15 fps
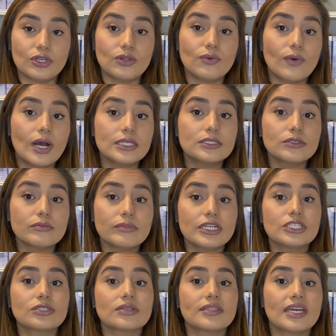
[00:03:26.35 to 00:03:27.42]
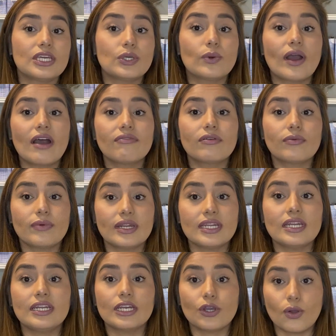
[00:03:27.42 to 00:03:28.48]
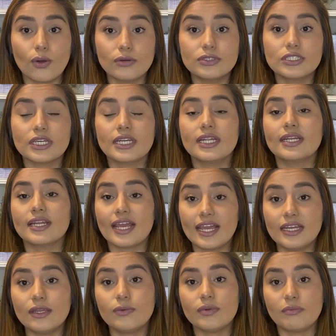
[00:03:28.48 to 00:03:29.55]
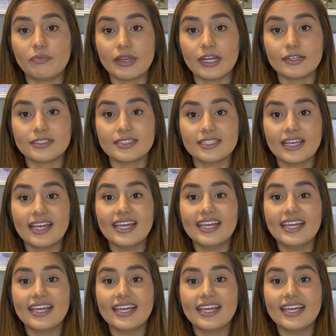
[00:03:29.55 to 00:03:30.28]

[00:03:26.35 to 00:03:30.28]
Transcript: you want to make sure that you have already negotiated any repairs.